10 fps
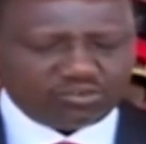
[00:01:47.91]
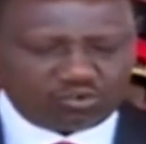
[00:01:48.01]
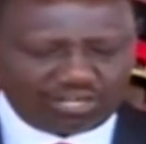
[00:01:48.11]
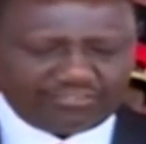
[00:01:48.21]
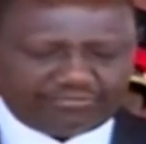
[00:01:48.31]

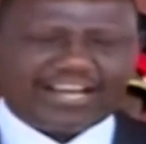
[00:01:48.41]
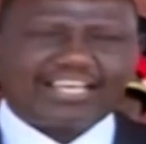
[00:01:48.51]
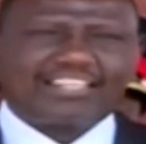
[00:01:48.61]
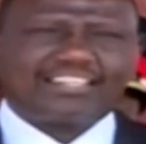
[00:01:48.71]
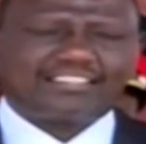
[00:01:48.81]

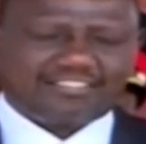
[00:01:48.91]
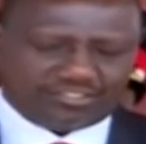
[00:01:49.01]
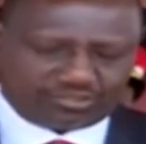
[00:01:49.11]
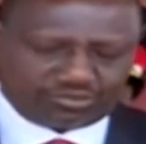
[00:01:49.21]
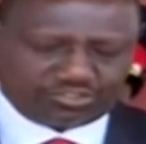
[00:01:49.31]
qualified
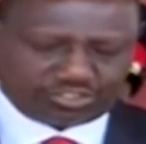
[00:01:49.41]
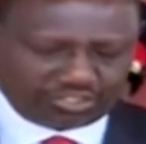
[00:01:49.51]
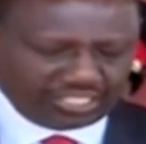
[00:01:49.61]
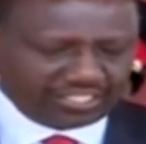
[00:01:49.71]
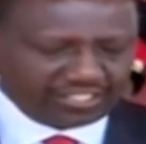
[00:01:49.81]
to
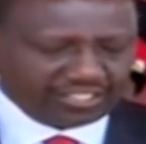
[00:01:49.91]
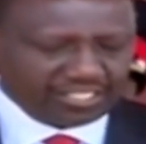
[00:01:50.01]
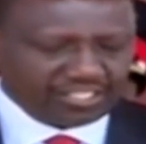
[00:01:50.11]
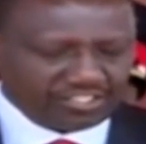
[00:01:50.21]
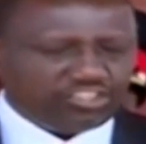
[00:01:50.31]
join
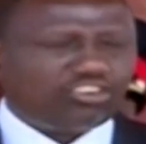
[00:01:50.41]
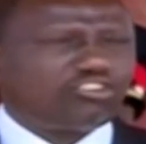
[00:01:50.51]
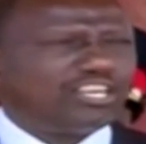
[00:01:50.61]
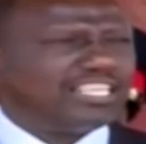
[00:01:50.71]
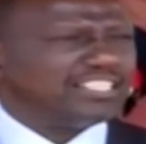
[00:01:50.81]
your
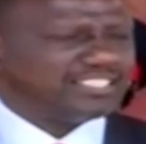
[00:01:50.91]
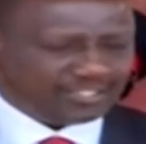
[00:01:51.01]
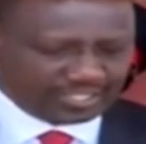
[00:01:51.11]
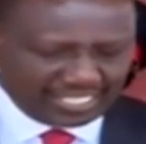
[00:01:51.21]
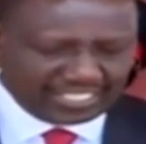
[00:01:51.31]

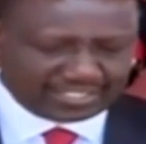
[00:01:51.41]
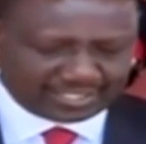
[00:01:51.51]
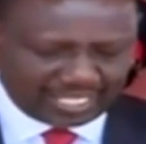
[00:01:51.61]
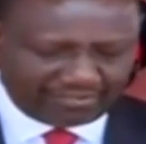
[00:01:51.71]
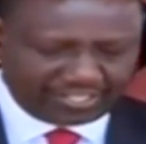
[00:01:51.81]
colleagues in
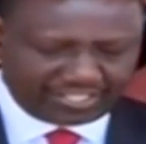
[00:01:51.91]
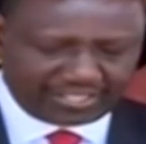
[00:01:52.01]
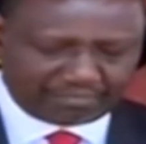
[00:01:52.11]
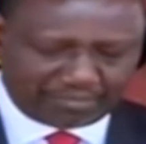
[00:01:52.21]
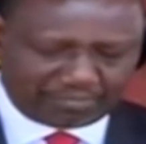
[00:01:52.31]
serving
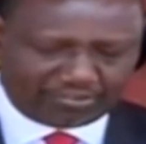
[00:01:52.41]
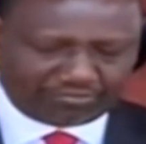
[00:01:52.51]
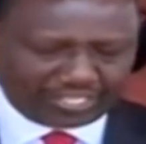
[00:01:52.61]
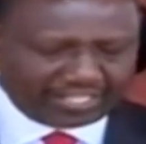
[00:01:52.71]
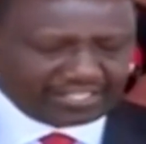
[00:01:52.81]
the people
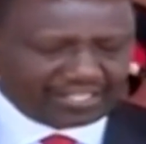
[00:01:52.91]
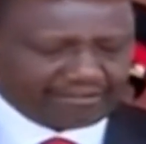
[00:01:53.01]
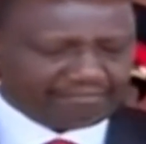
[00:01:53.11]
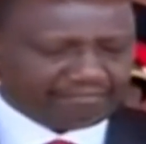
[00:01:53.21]
of Kenya